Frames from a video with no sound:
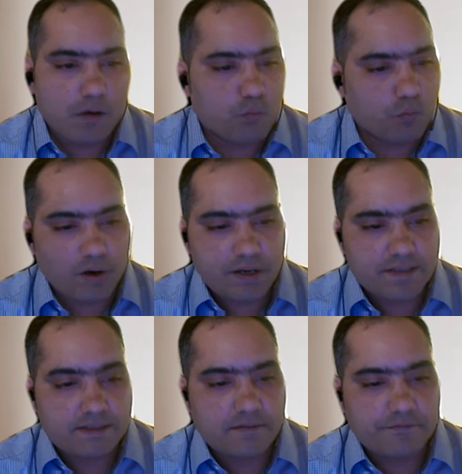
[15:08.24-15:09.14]
What
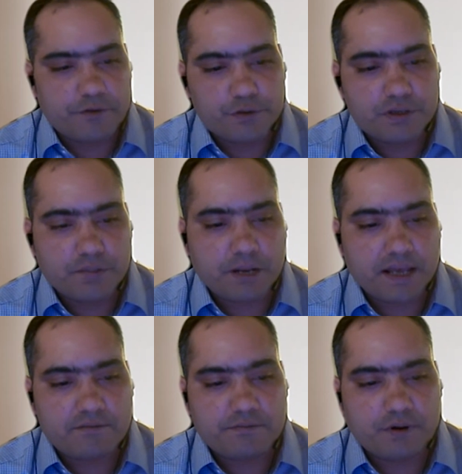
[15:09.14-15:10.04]
is the future
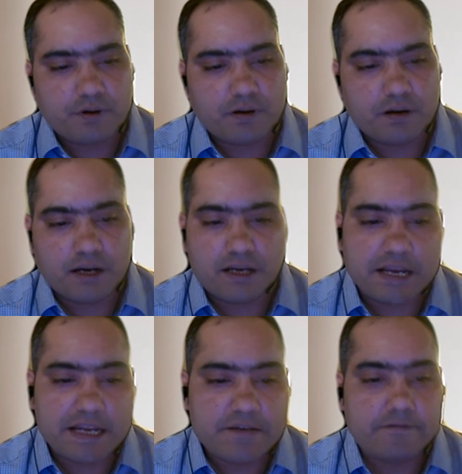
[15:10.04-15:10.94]
plans for
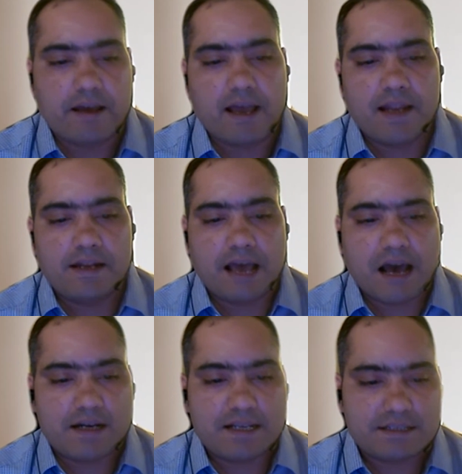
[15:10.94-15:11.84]
creative and
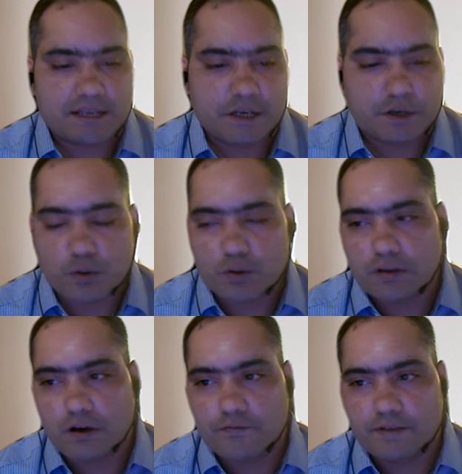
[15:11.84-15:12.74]
artistic
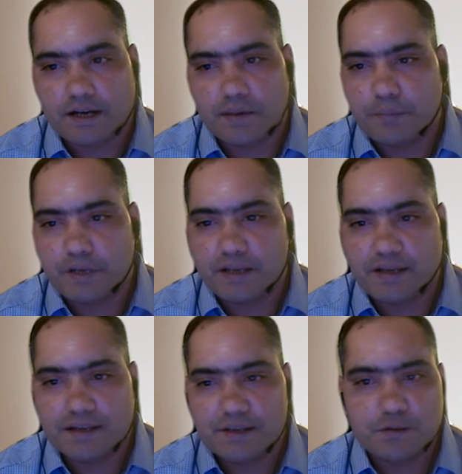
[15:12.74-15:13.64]
growth of the
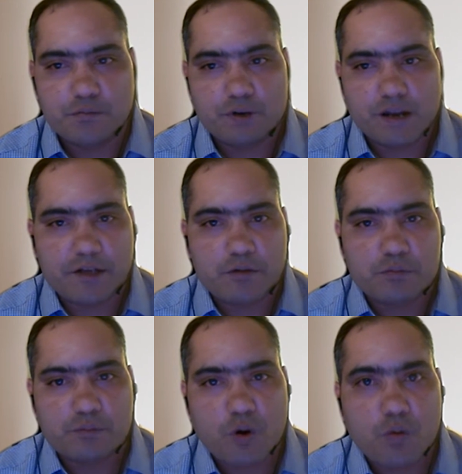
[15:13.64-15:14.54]
company? So, would like to
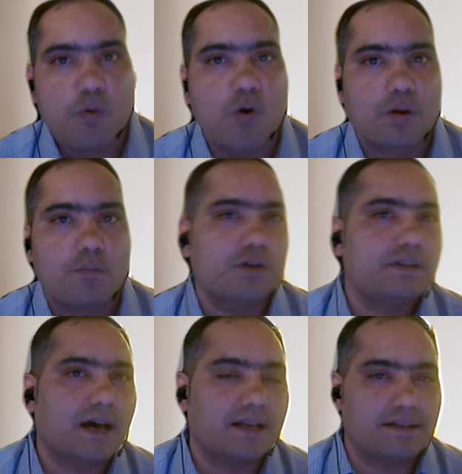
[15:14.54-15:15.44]
know more
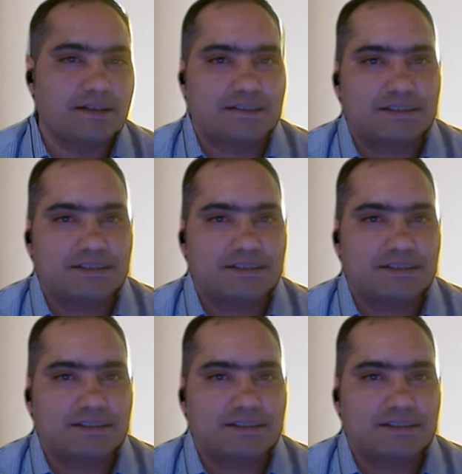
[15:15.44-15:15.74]
about that.